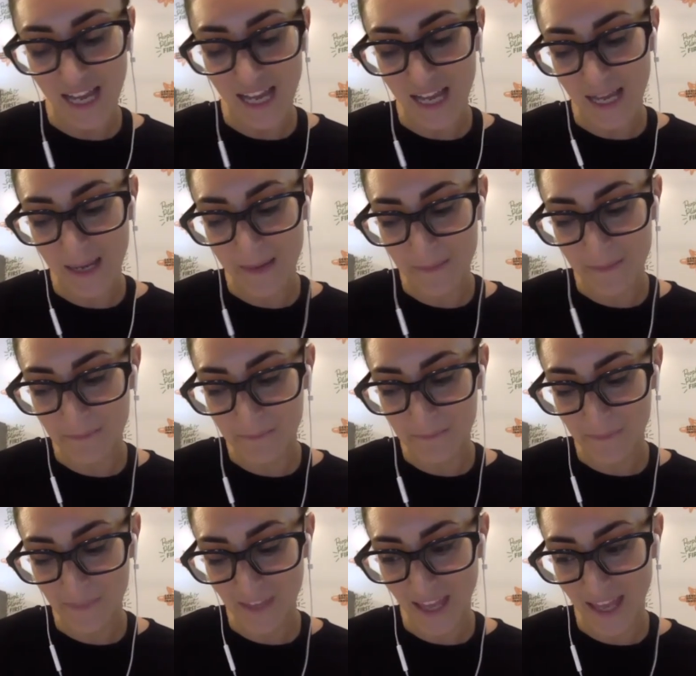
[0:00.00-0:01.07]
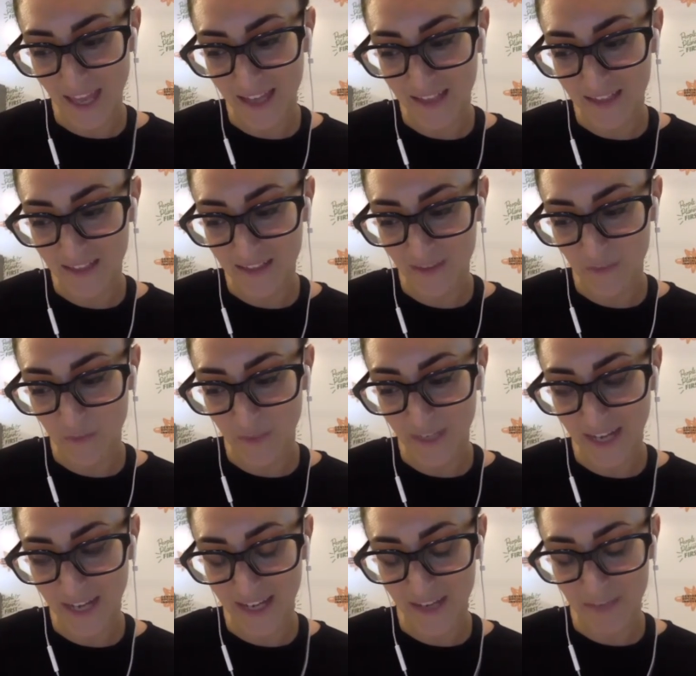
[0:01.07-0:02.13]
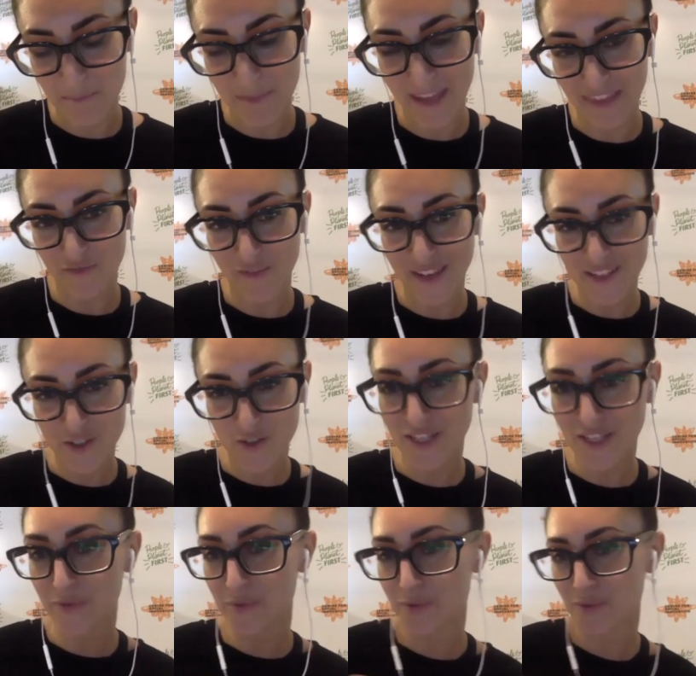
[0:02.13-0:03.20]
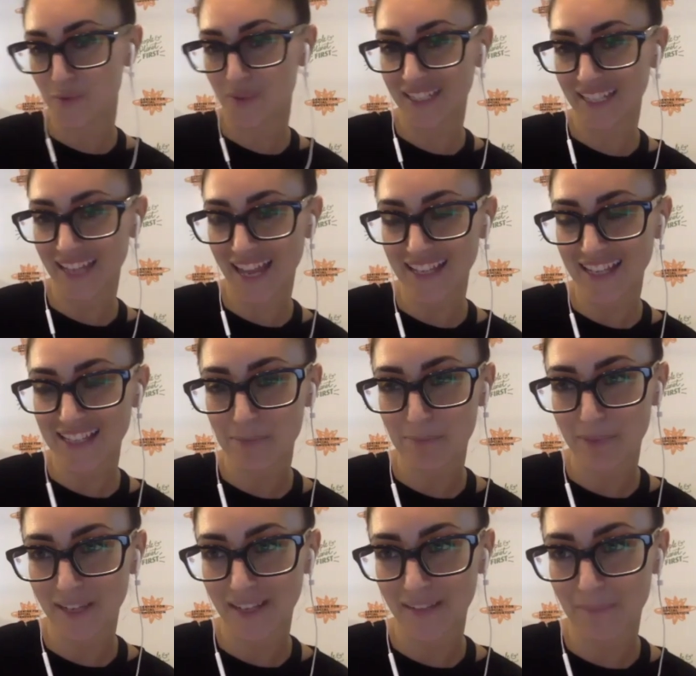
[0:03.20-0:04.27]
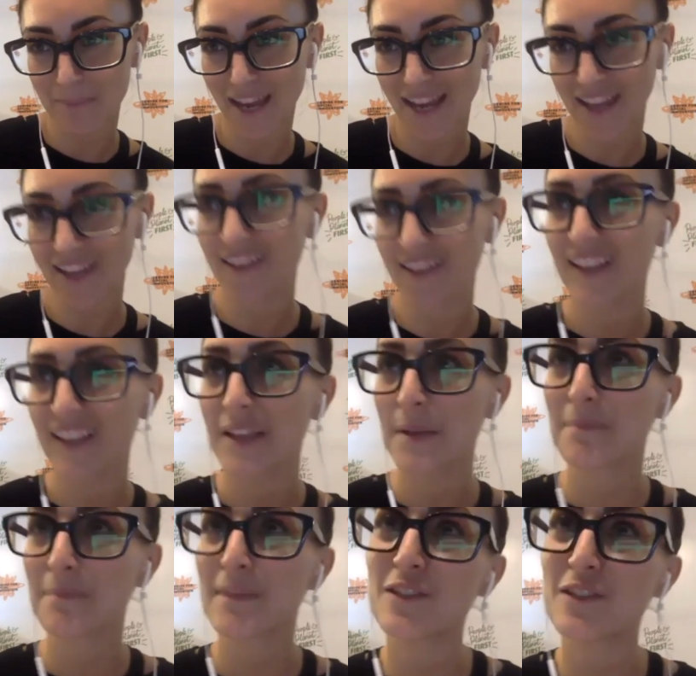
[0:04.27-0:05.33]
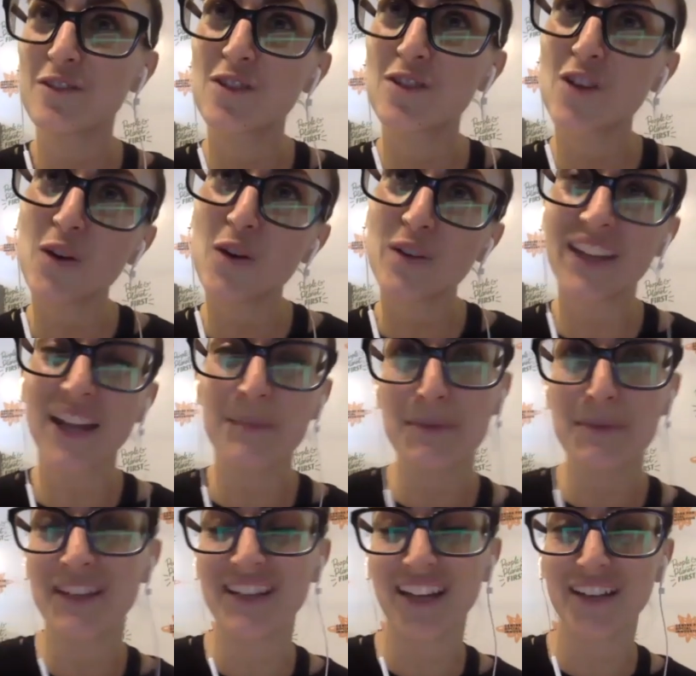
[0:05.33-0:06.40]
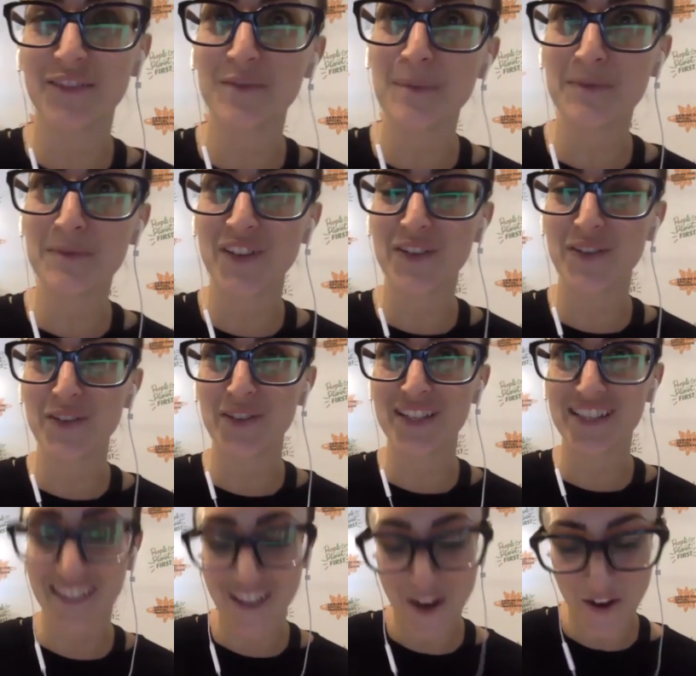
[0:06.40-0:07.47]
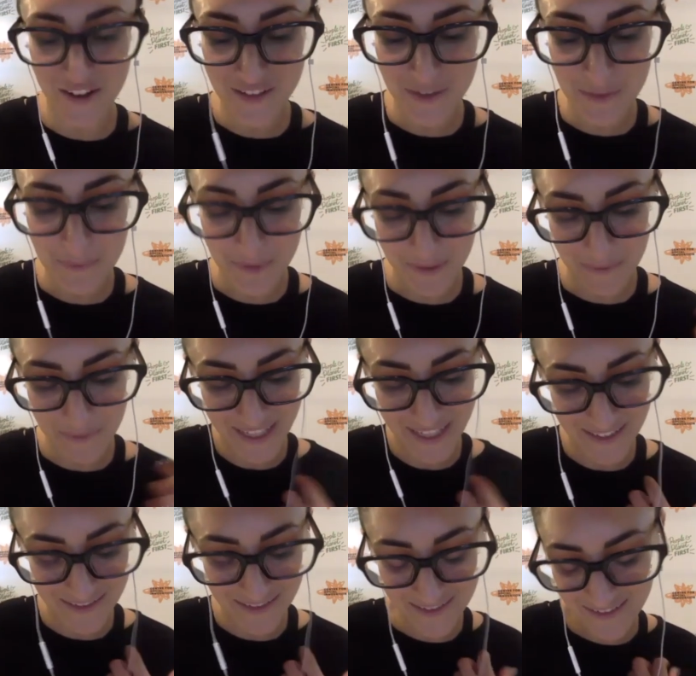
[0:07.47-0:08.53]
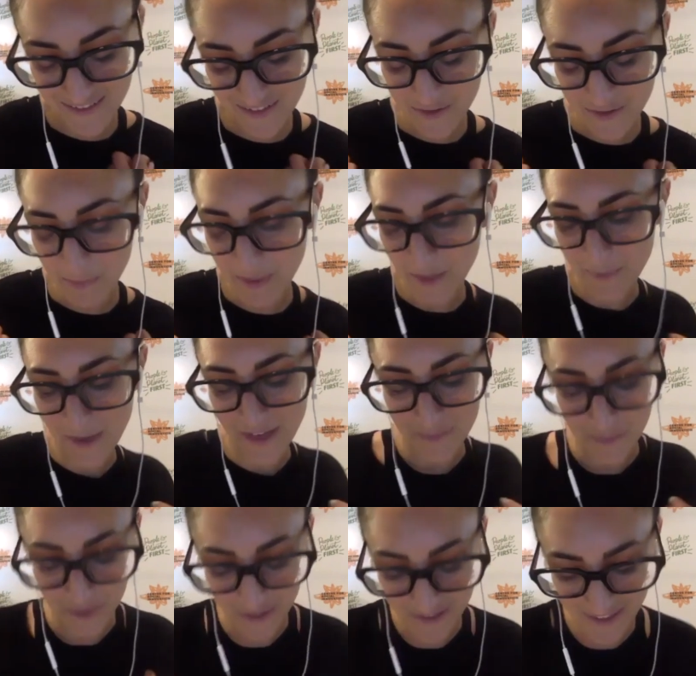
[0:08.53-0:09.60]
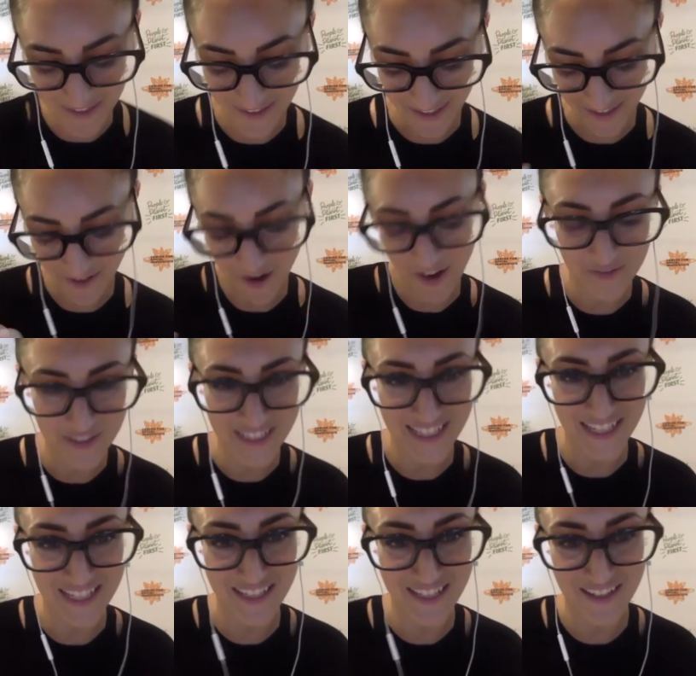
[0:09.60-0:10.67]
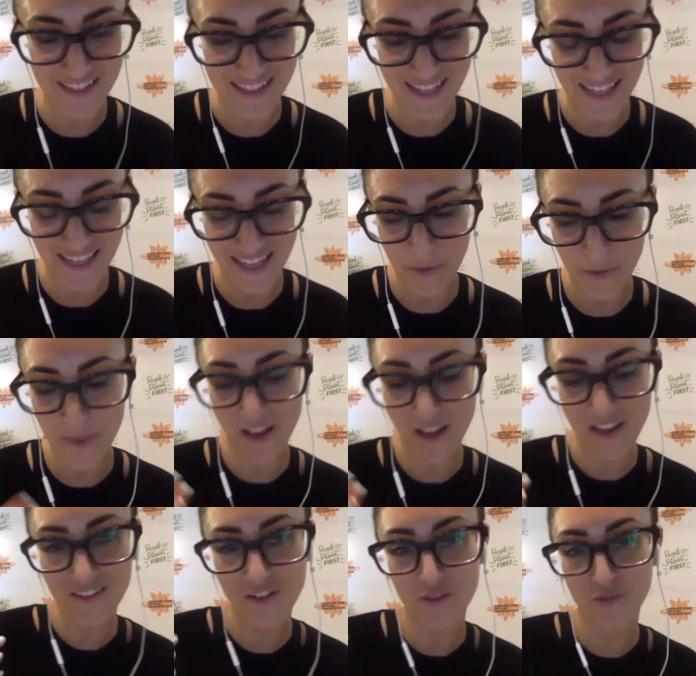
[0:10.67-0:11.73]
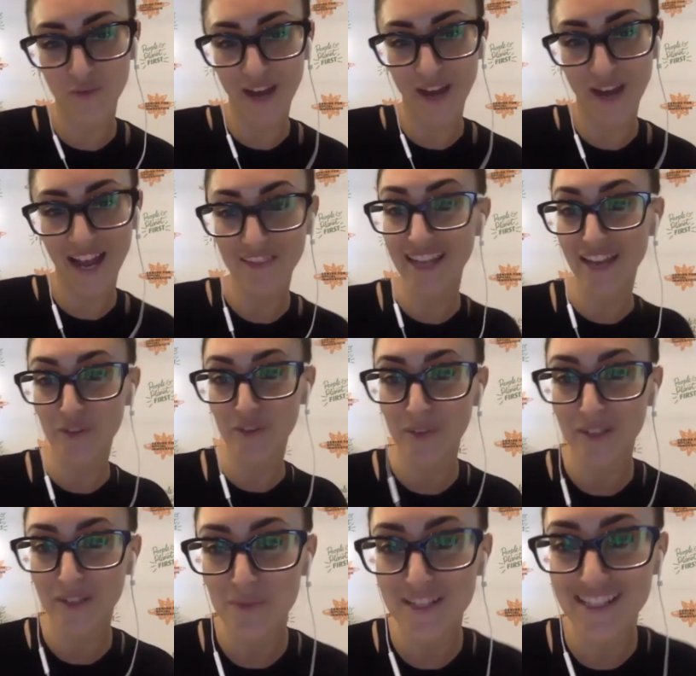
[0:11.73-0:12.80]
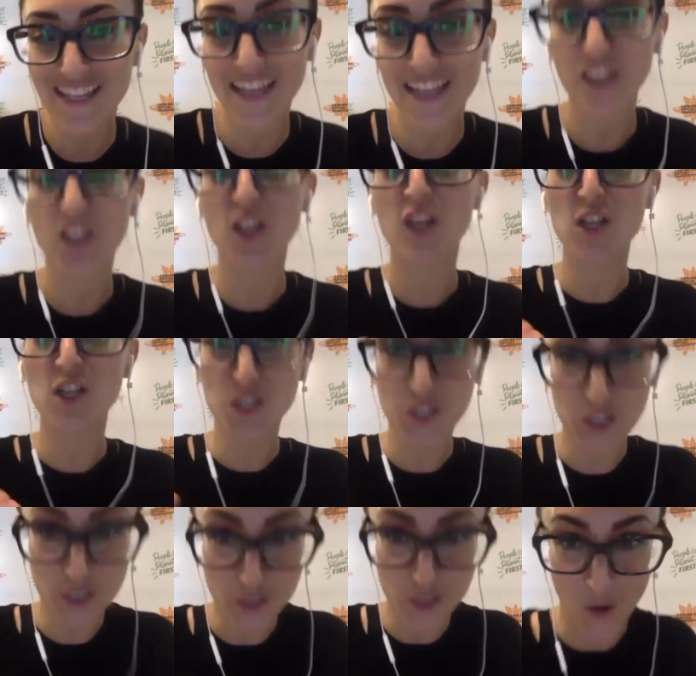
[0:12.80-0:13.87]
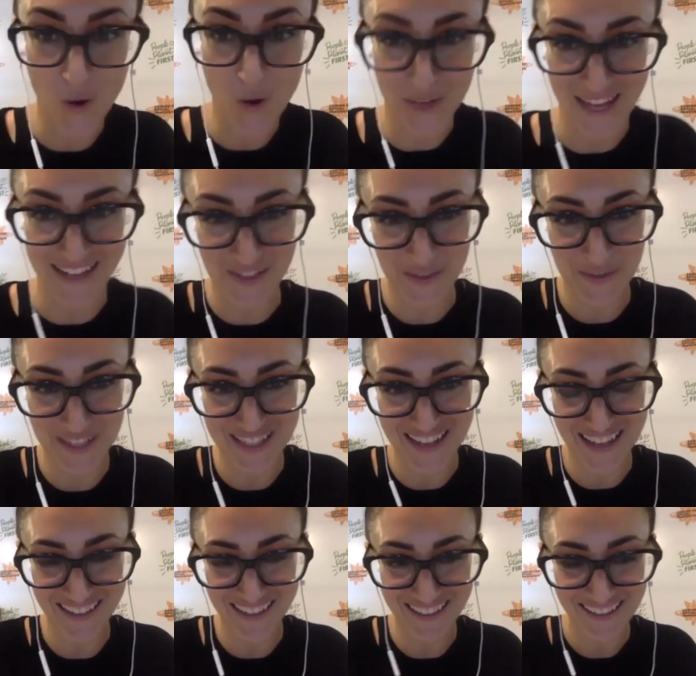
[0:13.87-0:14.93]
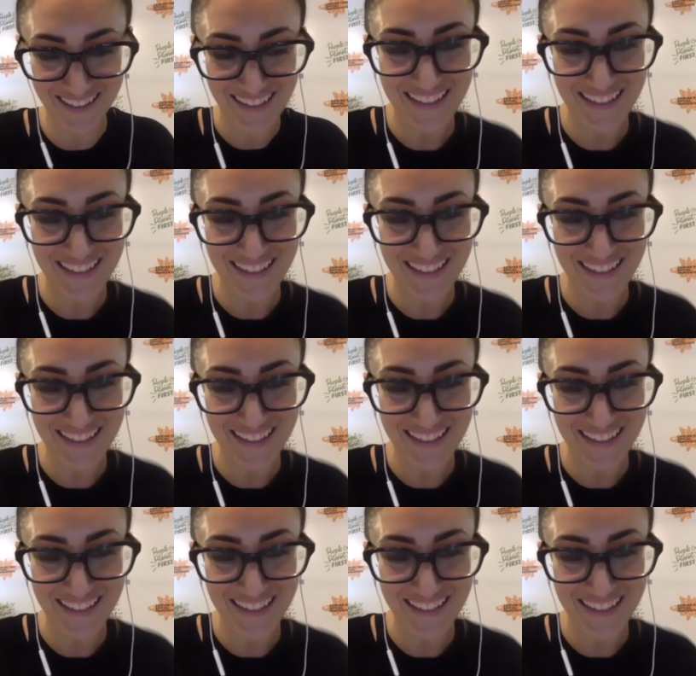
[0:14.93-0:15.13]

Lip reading: And when I met the ventures, everyone was really nice, but the joke that maybe I don't remember if I wrote this in the article, but when I speak about it more in like conversation, I'll say like, we all arrived and everyone was like so nice to each other.